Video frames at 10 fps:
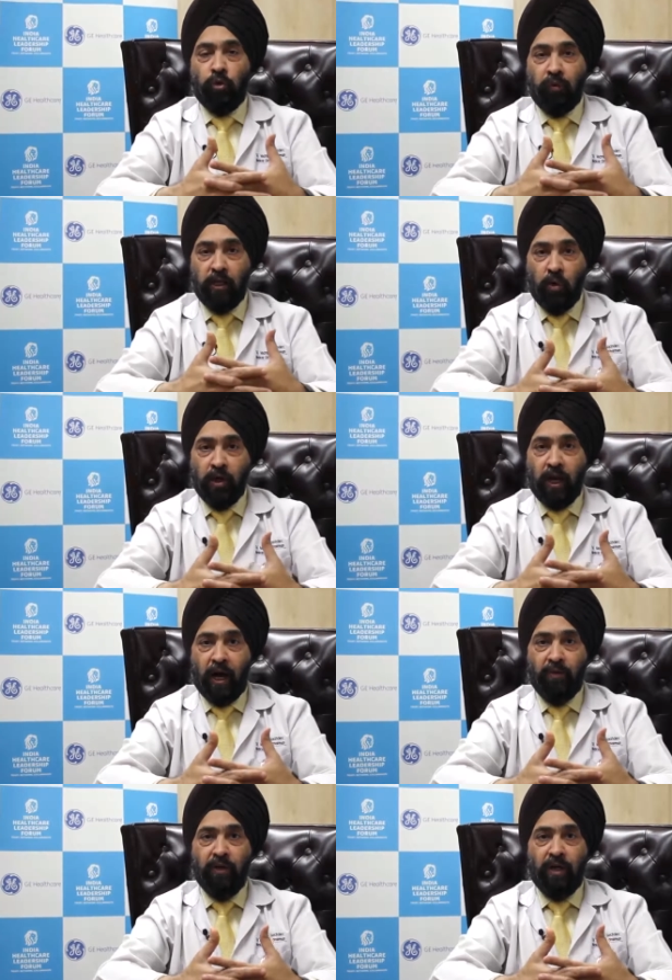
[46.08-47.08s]
we don't
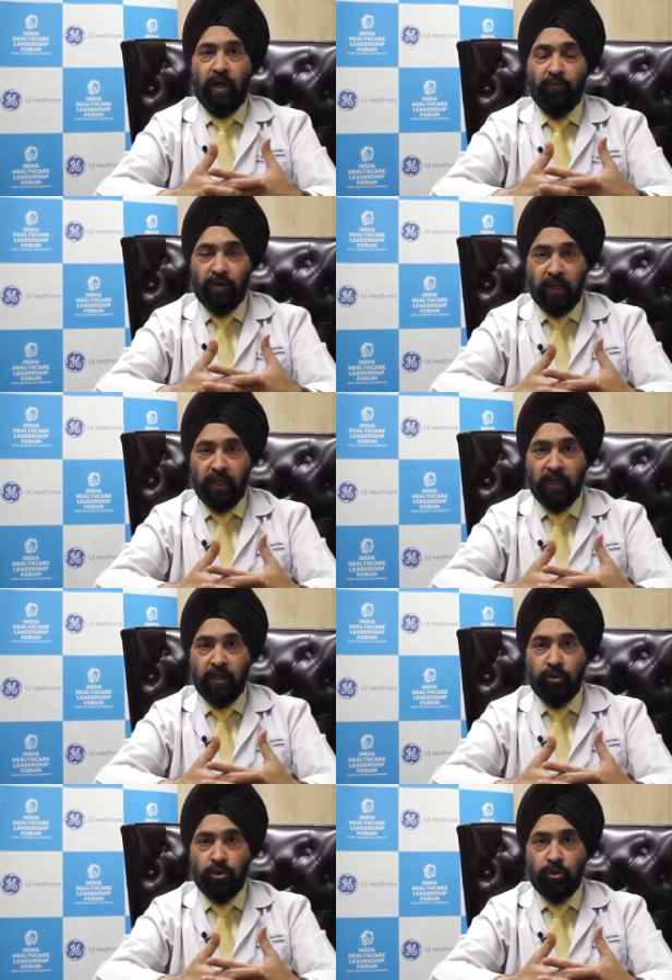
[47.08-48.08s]
have enough training
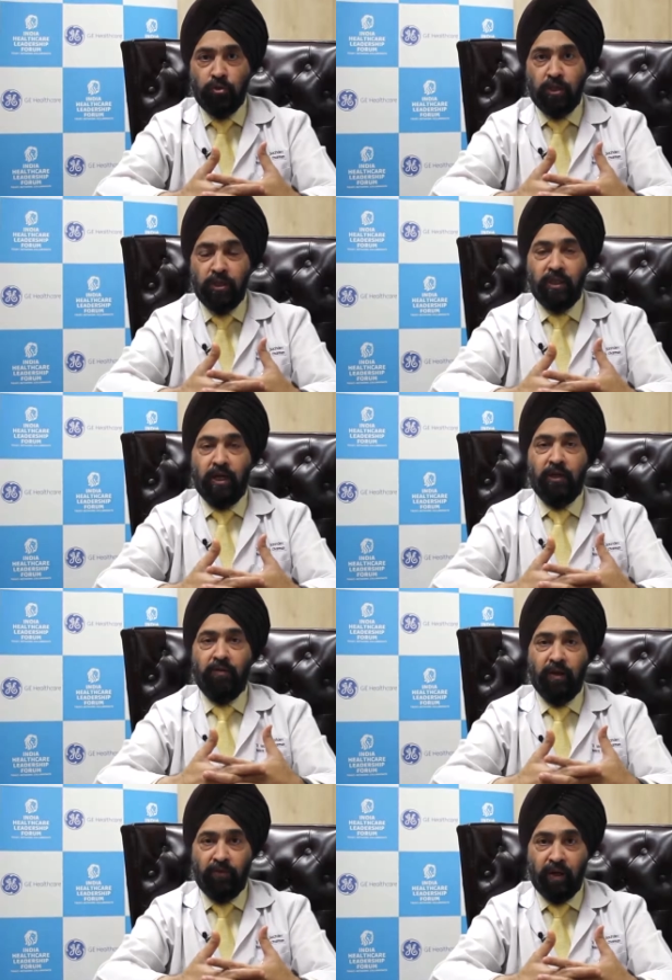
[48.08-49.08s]
institutions, and
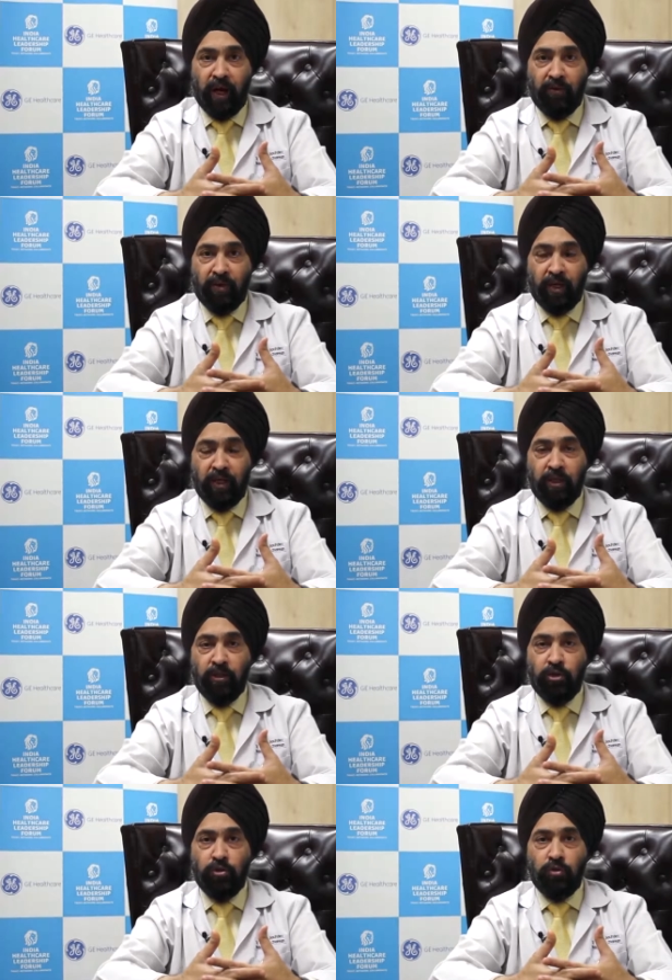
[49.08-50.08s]
even if we have training
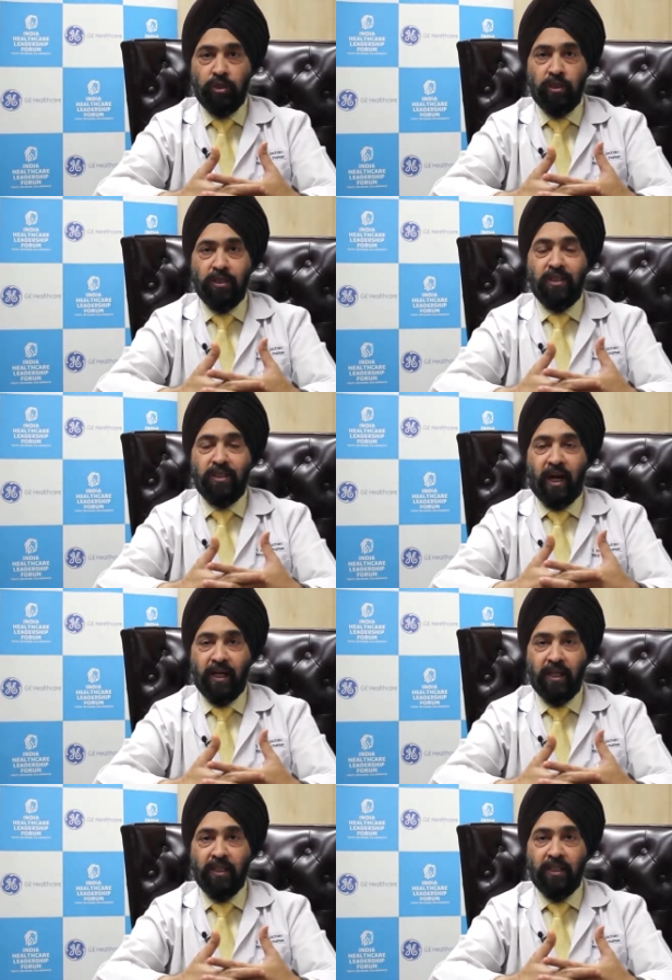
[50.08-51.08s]
institutions, the
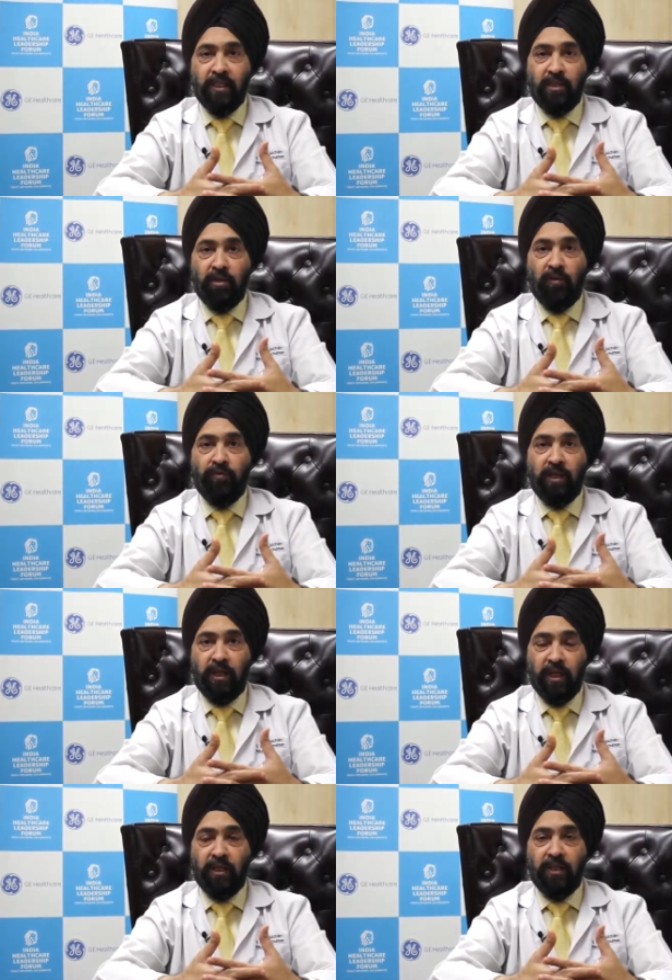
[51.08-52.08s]
standardization of the
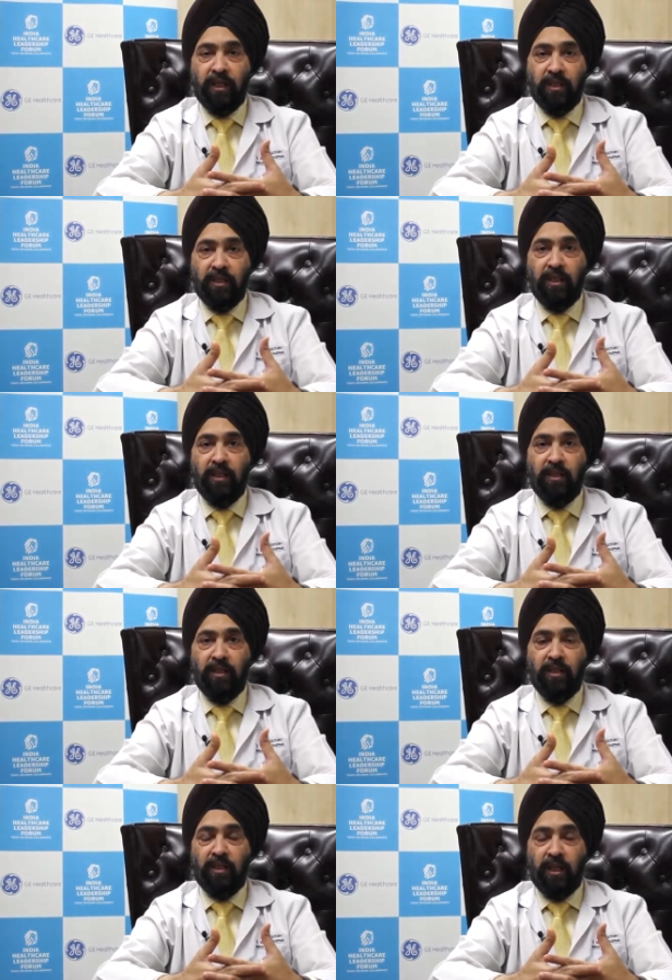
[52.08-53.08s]
care that is there in
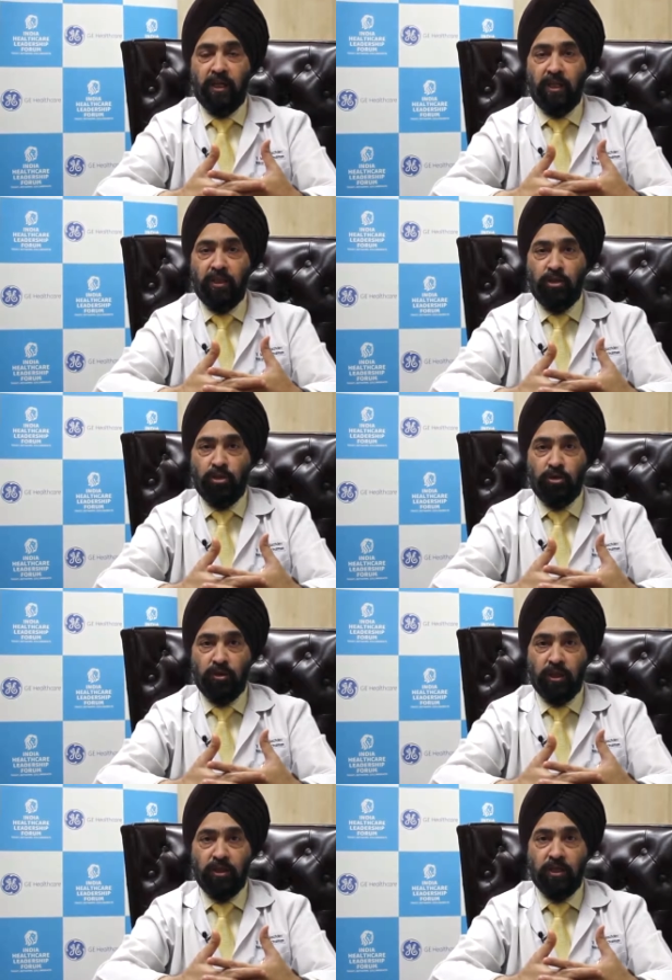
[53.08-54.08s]
these training
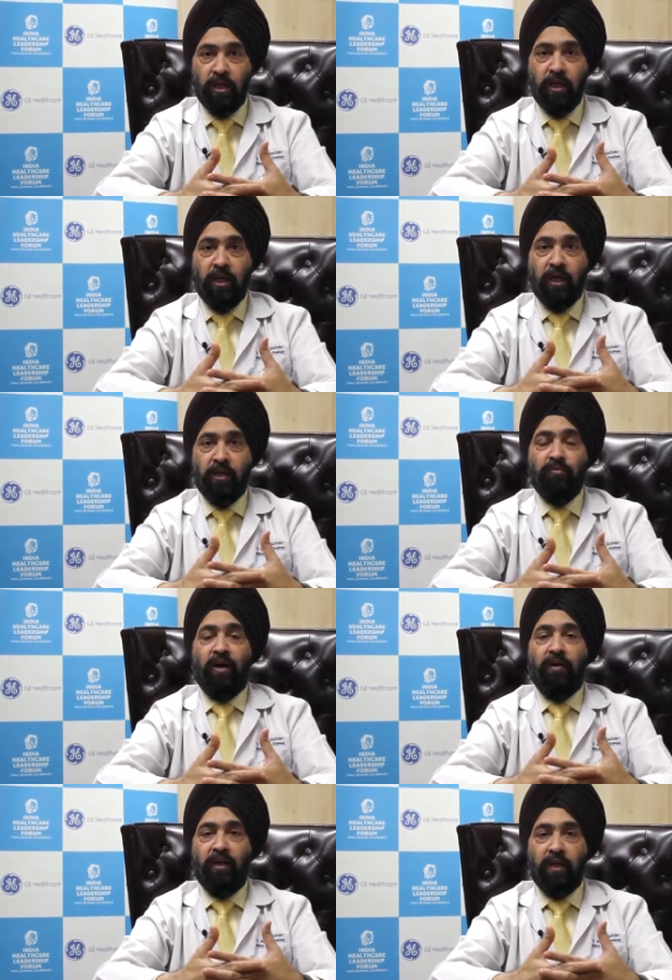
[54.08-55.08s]
institutions is
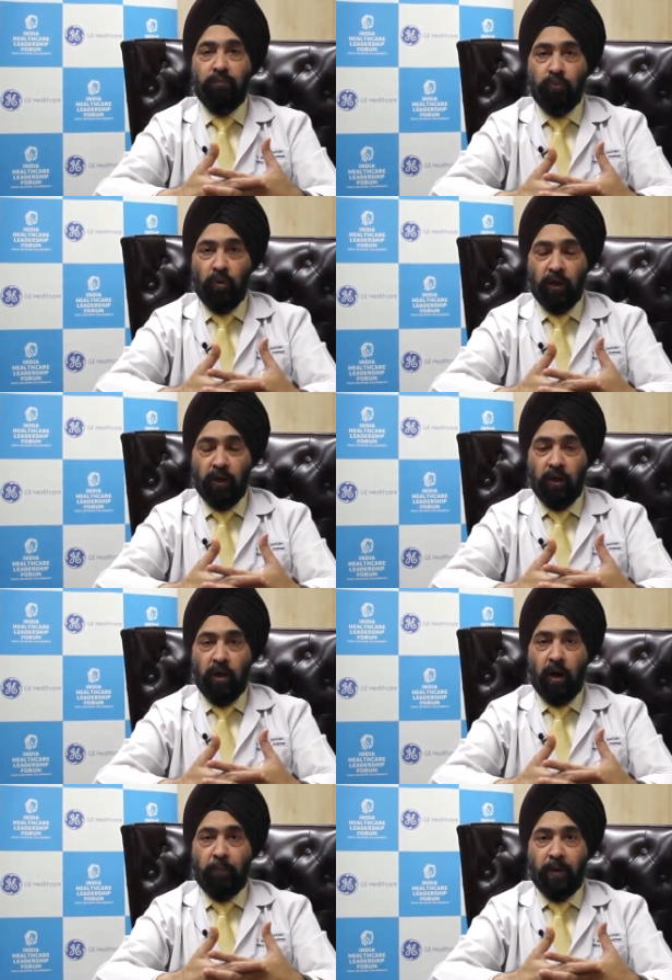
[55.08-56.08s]
very, very poor.
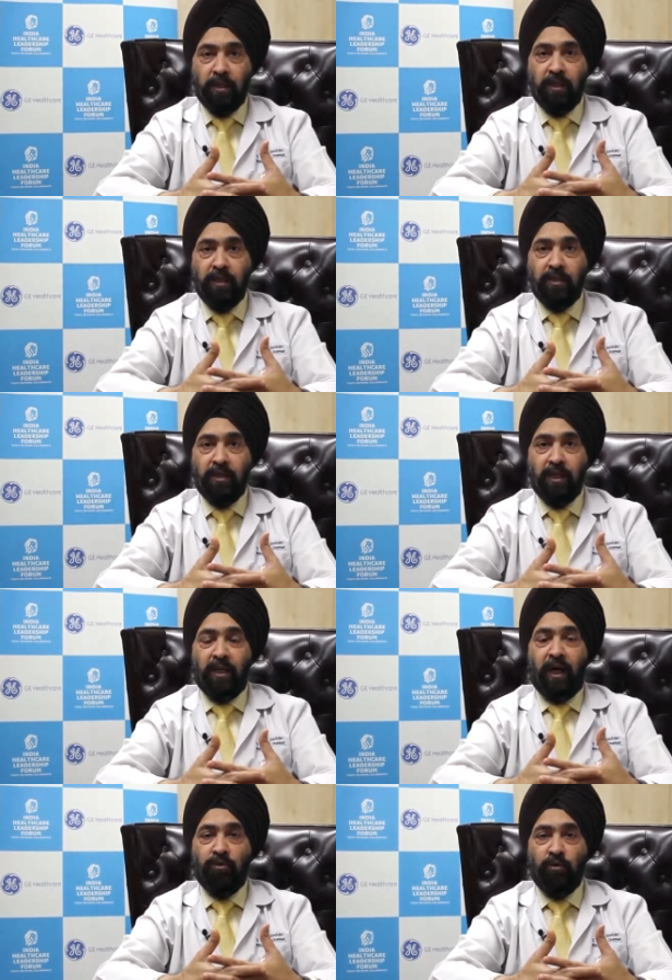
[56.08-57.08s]
A person, say,
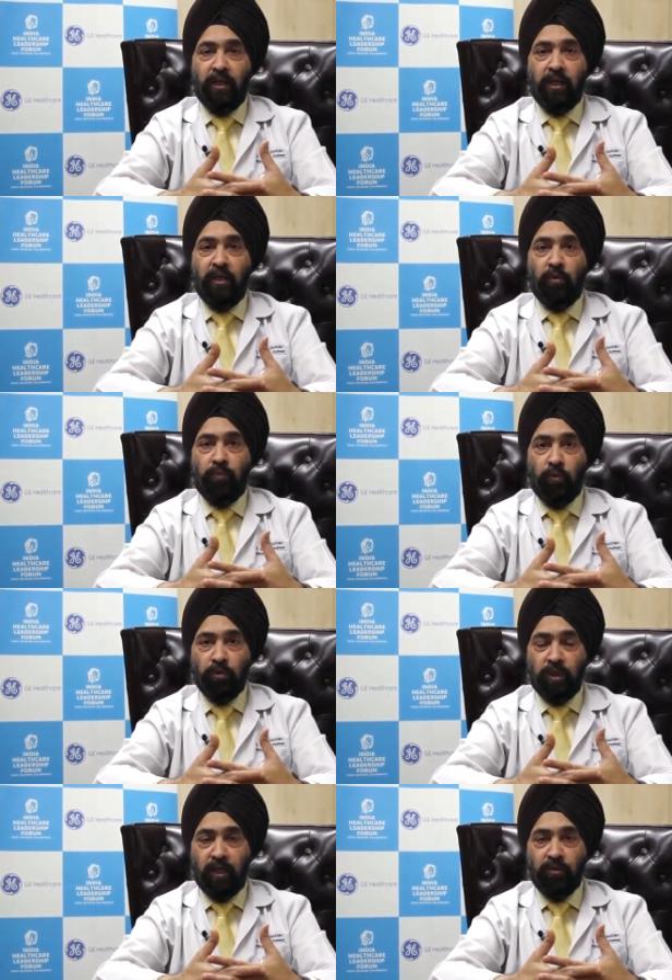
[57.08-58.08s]
graduating or
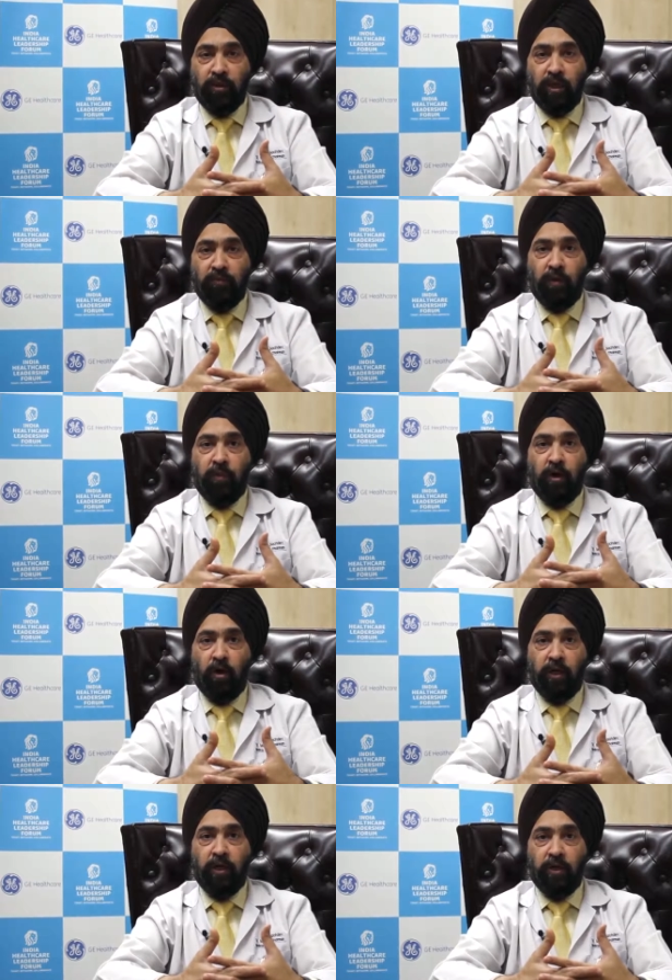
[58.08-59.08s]
post-graduating from an
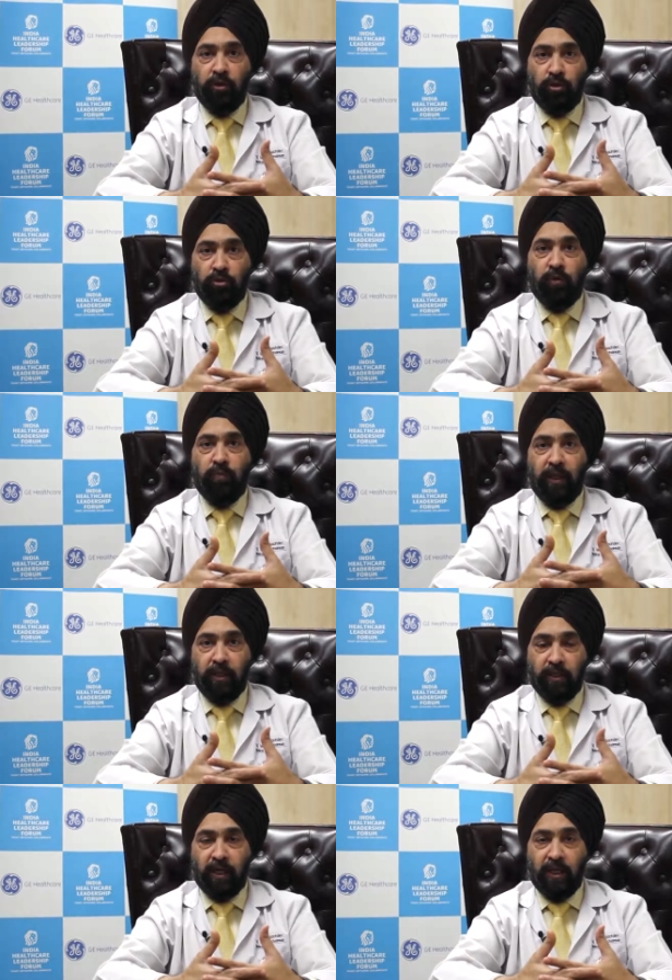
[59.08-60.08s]
All India Institute of
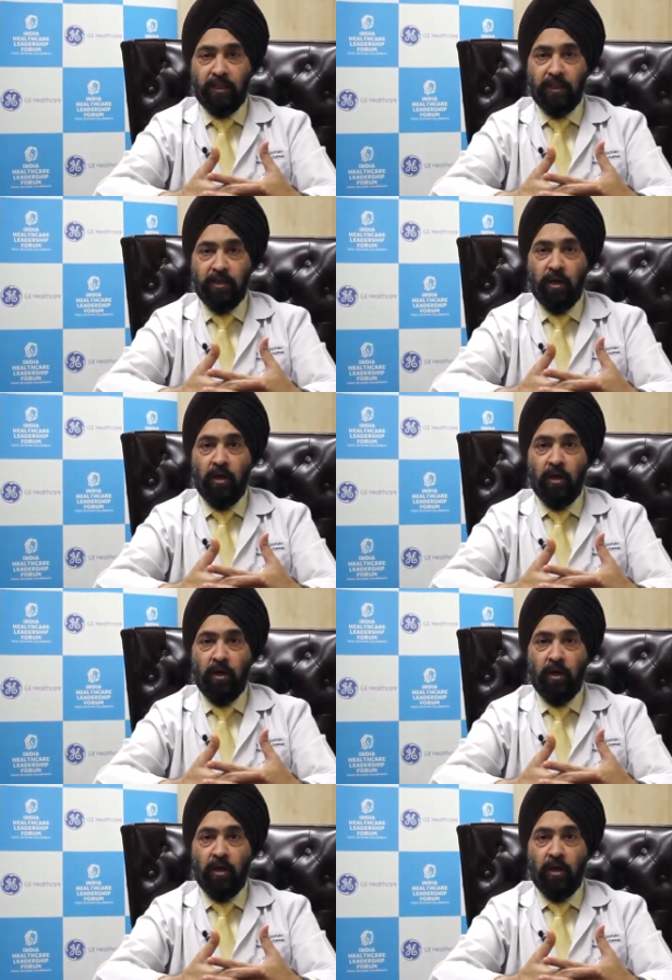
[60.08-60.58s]
Medical Sciences